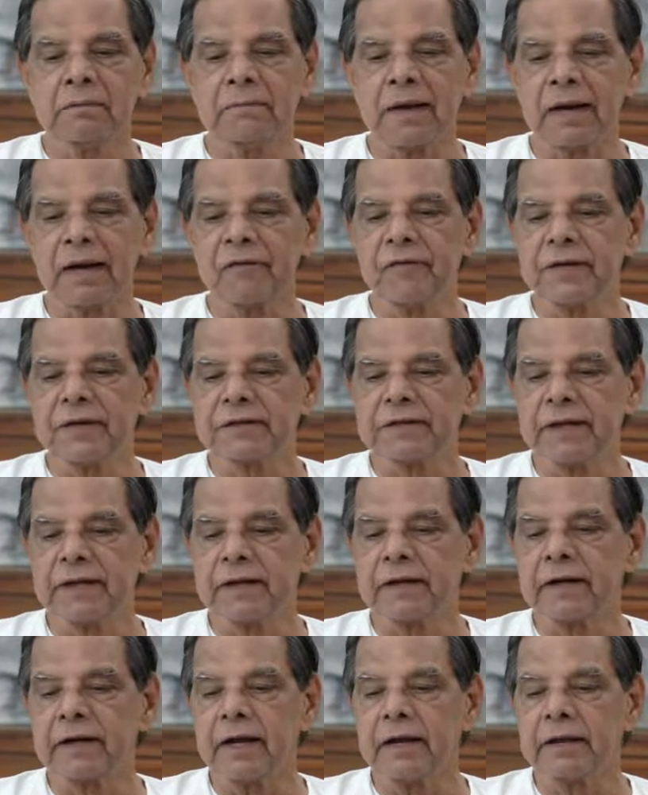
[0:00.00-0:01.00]

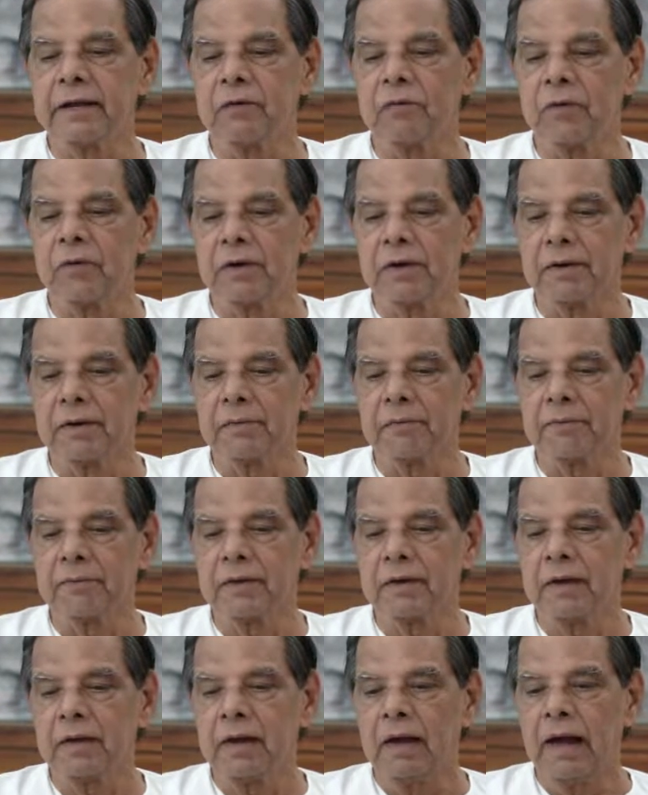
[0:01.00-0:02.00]
manifesting in the world.
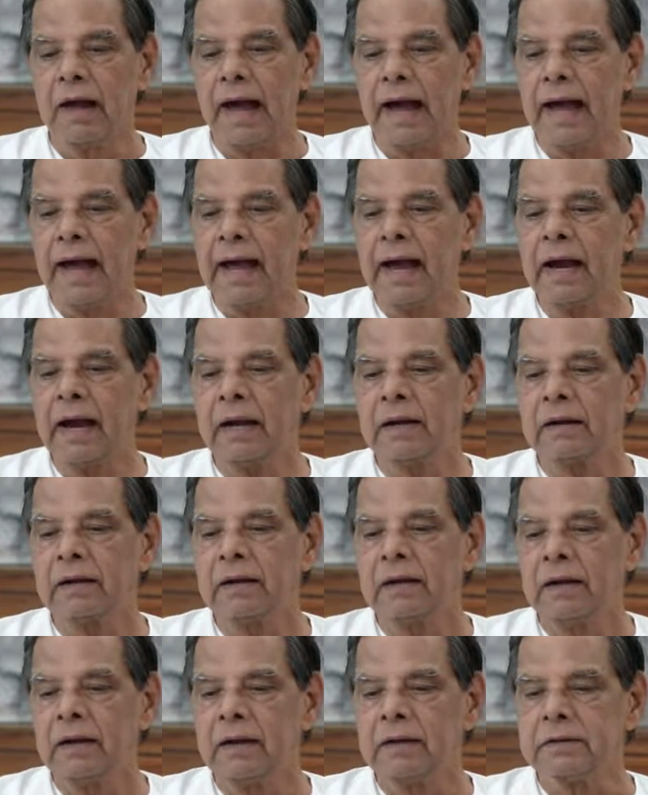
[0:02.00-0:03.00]
And
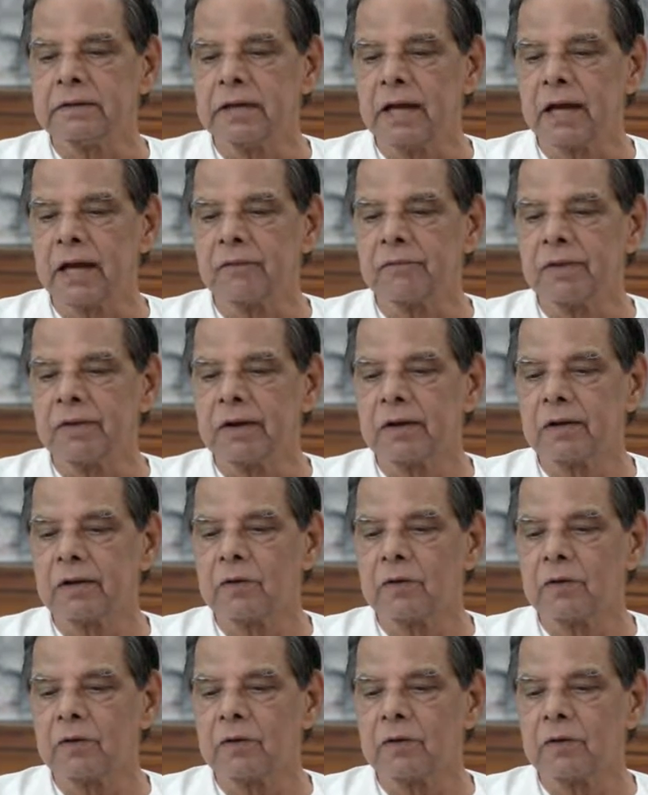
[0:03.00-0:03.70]
there will